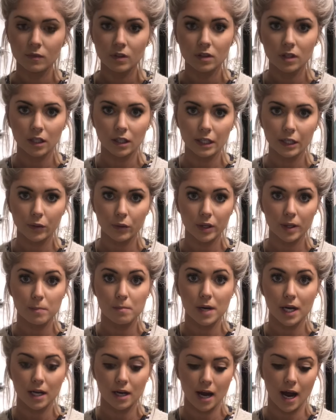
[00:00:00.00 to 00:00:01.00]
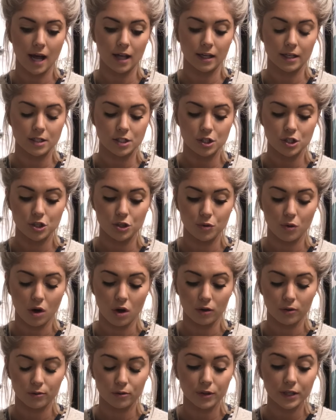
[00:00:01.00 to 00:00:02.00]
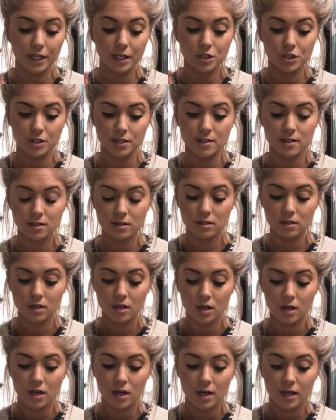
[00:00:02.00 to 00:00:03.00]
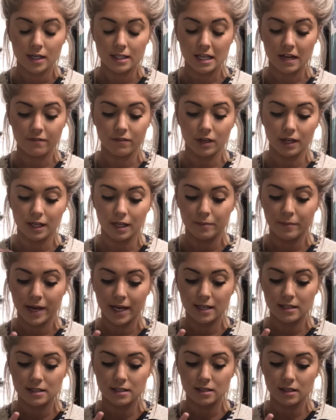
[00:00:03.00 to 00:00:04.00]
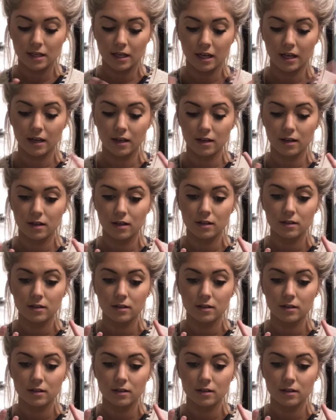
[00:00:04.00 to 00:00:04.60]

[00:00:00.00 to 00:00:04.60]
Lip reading: the liquid, but I like to do all three just because I feel like it makes it